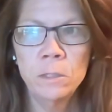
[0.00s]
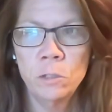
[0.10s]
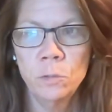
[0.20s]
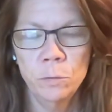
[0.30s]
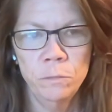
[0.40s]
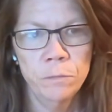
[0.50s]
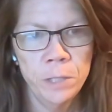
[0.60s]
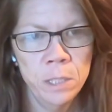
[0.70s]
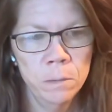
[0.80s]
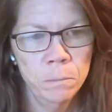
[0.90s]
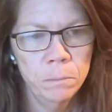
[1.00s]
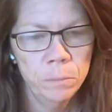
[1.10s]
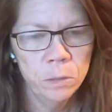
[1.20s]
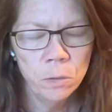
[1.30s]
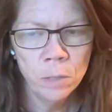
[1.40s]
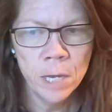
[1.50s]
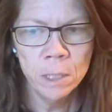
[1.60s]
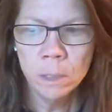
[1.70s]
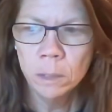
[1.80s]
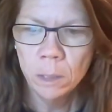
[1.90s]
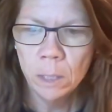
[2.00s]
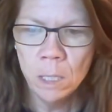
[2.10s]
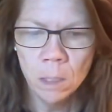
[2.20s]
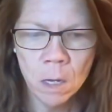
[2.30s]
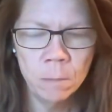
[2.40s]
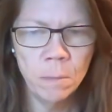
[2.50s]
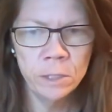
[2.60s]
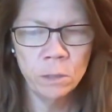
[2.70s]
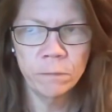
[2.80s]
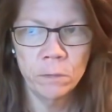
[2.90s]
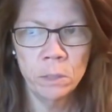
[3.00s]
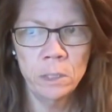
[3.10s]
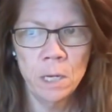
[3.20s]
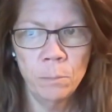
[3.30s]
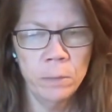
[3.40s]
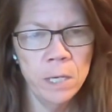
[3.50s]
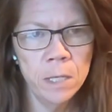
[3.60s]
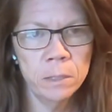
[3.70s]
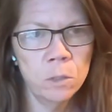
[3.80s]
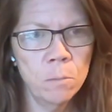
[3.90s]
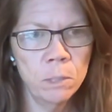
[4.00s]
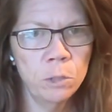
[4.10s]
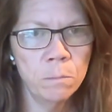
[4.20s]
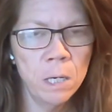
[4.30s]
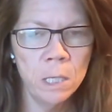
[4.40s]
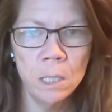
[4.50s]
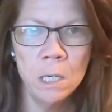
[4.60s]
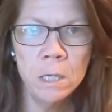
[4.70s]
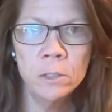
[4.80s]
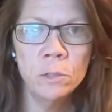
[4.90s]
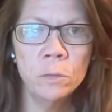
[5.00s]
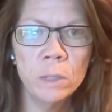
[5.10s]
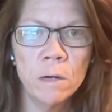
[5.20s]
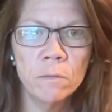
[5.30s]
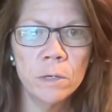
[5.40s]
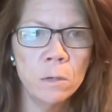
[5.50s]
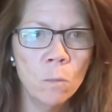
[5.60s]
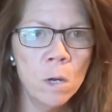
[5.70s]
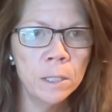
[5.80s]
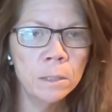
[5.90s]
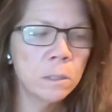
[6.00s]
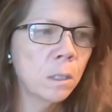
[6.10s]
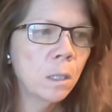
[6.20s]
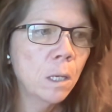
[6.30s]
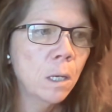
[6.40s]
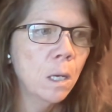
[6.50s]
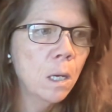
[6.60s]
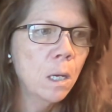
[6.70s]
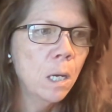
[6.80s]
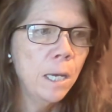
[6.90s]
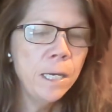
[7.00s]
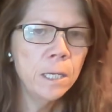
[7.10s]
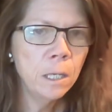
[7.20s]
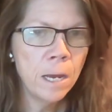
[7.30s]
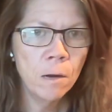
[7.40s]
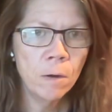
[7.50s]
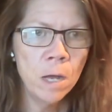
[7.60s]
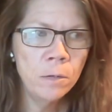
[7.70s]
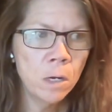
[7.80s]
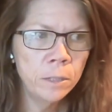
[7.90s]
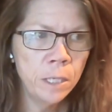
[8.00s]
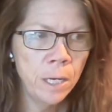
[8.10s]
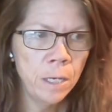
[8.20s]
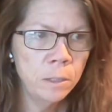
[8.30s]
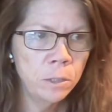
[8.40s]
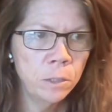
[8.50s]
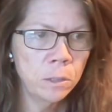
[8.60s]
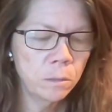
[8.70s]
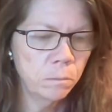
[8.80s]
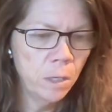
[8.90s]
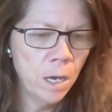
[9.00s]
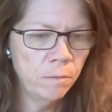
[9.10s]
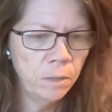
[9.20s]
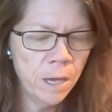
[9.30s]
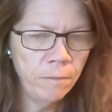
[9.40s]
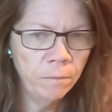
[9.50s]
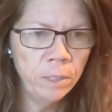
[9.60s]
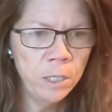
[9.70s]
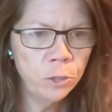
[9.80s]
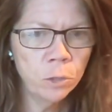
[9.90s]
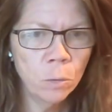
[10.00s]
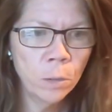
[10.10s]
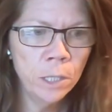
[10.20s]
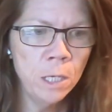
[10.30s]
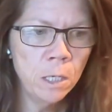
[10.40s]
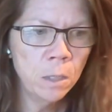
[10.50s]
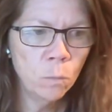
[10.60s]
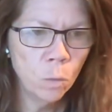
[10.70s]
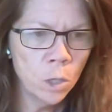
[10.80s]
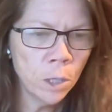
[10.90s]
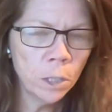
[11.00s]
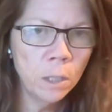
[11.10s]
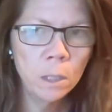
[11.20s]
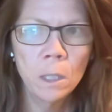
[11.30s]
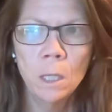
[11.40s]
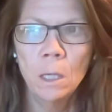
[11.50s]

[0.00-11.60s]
is true freedom. So, like Elon Musk, for example, he has so much money, he can do whatever he wants. He can lay around all day and just have a life of leisure, or he can work.